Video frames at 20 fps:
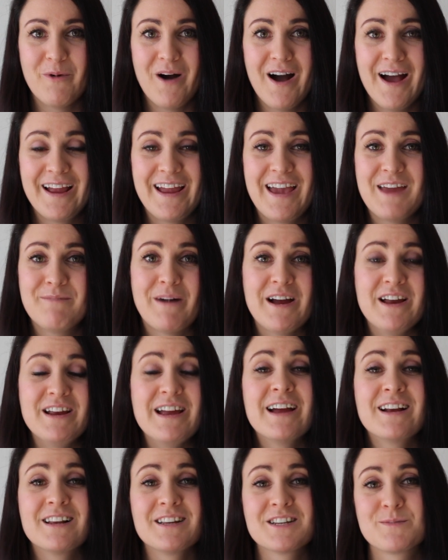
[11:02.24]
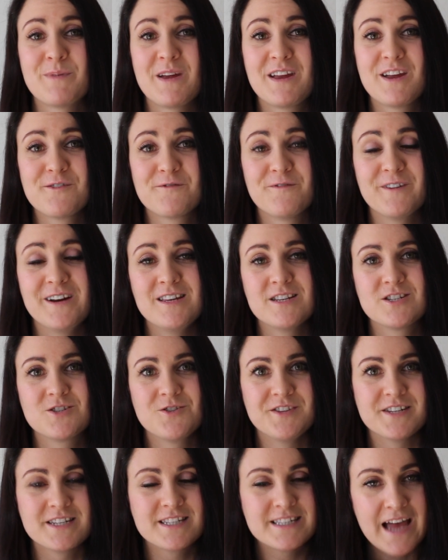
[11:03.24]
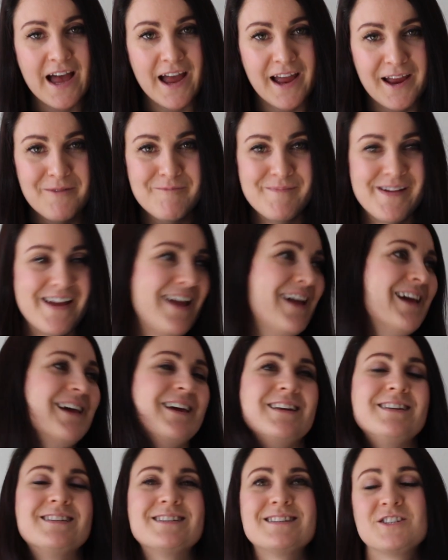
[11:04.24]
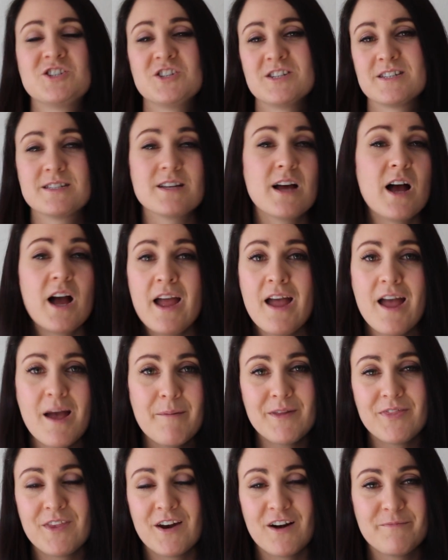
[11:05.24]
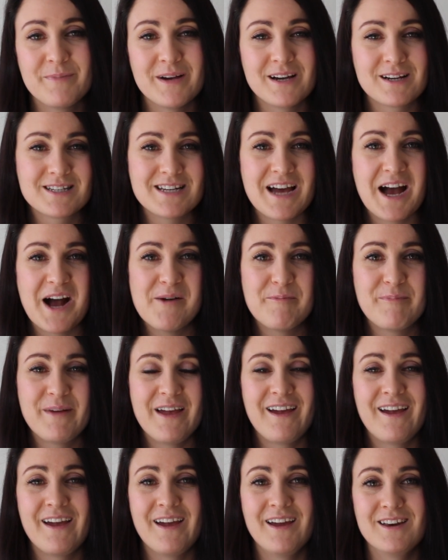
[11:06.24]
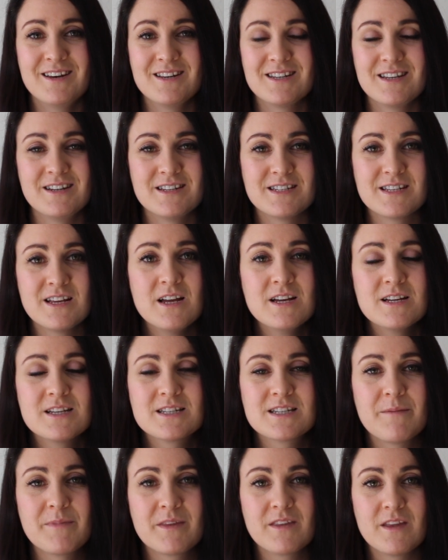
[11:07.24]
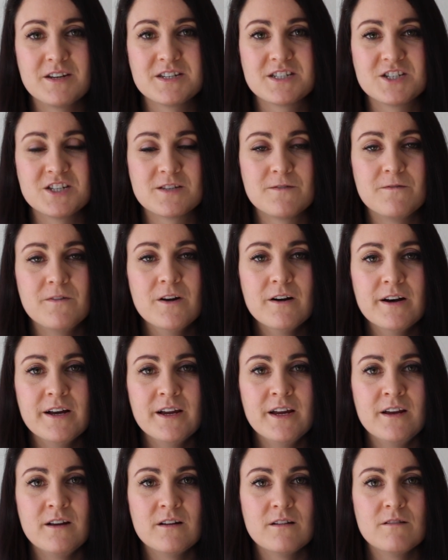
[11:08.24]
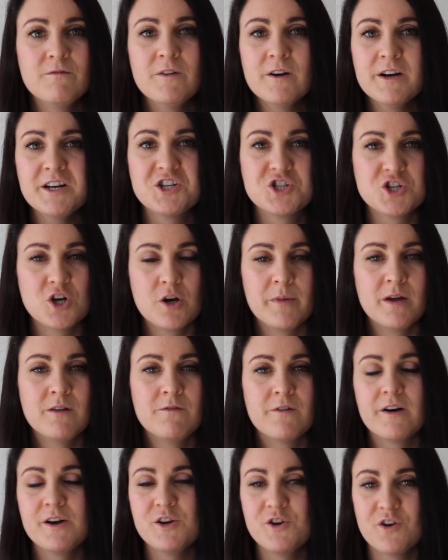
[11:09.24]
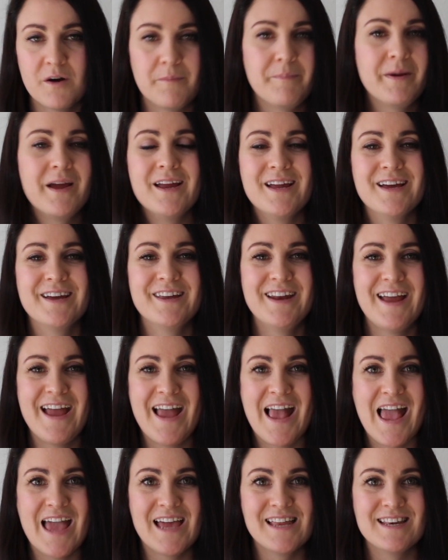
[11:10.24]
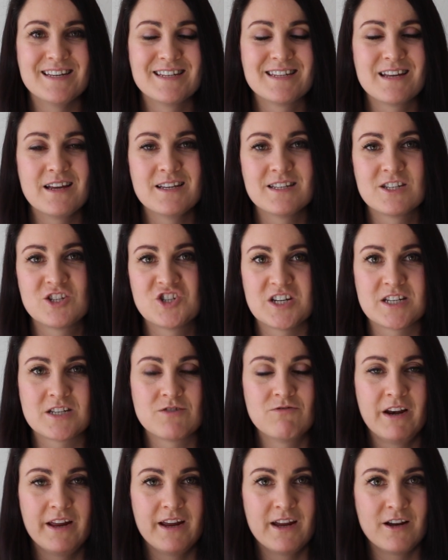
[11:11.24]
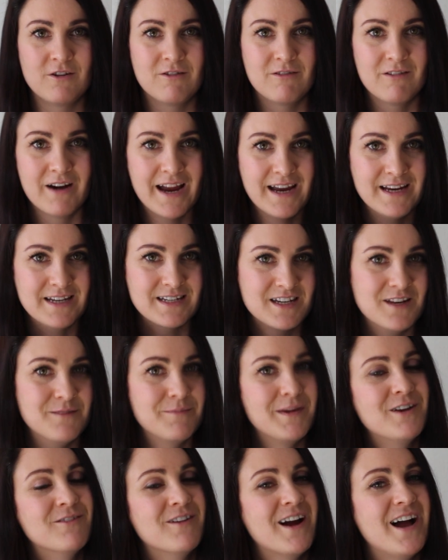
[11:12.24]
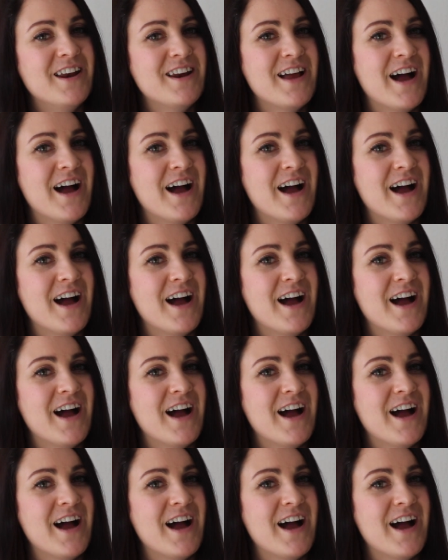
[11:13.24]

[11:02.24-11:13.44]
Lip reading: why, and my English speaking friends do the same, and it's just a habit that I've picked up, and it is something that is just very, very German, very European, and it's just really ingrained in me right